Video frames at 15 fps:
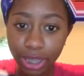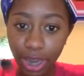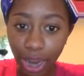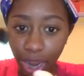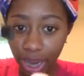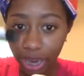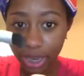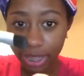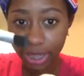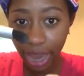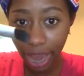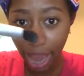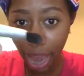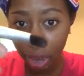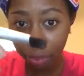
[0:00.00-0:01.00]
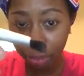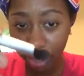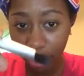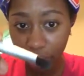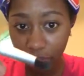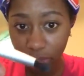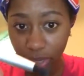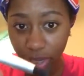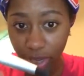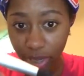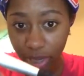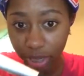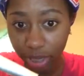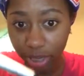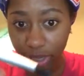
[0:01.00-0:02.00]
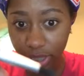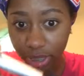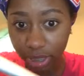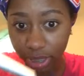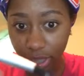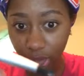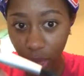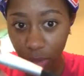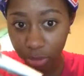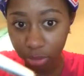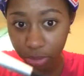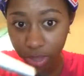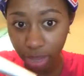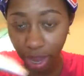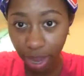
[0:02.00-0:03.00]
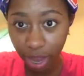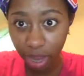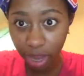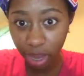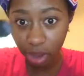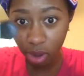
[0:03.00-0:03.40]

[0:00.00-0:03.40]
take a tad bit of it and just dabble that